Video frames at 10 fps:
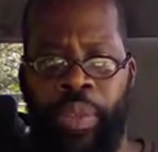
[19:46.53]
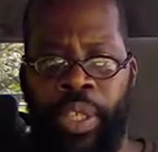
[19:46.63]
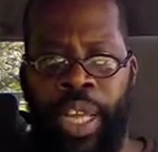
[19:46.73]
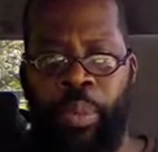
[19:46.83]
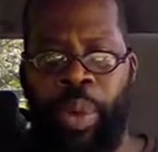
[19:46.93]

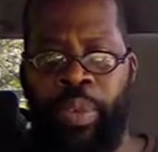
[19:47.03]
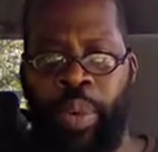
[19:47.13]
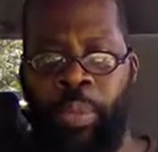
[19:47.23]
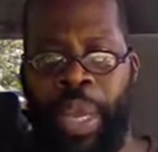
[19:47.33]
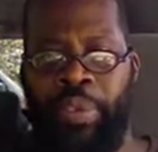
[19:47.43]
And that we
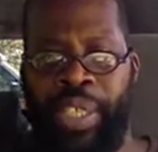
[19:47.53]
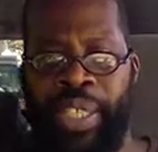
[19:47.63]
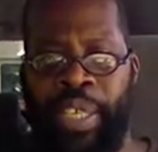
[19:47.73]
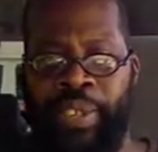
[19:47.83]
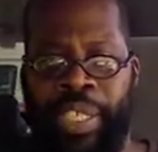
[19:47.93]
may
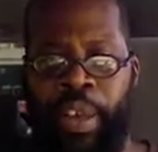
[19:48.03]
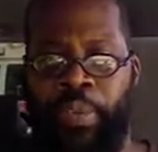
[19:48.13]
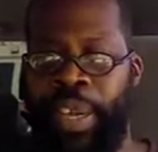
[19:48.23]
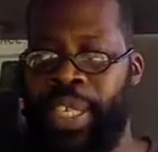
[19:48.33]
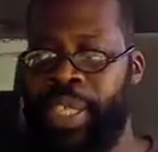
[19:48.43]
receive
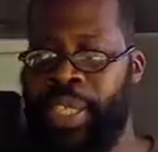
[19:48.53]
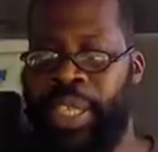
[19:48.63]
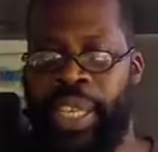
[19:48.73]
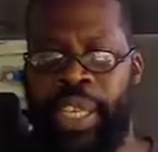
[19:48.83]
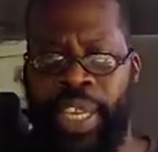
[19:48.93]

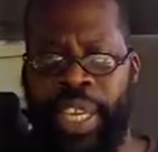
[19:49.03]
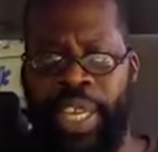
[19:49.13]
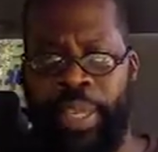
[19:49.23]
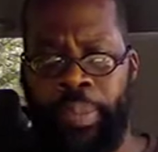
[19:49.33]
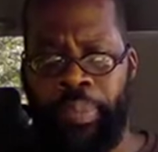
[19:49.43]
salvation in the
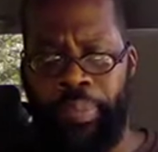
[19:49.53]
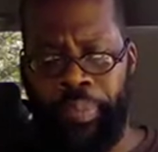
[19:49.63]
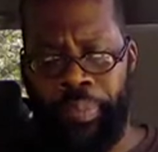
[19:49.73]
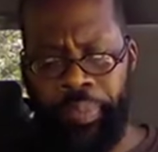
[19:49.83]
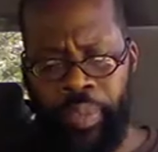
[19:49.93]
kingdom.
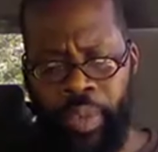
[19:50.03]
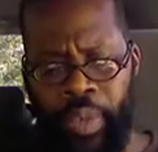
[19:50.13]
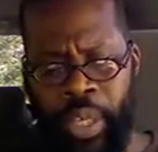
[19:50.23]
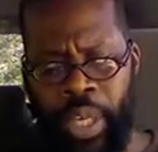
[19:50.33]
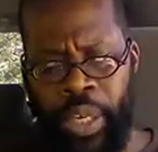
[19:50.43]

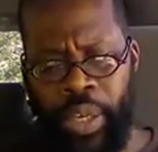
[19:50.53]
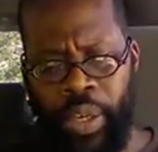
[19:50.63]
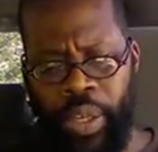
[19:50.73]
Okay?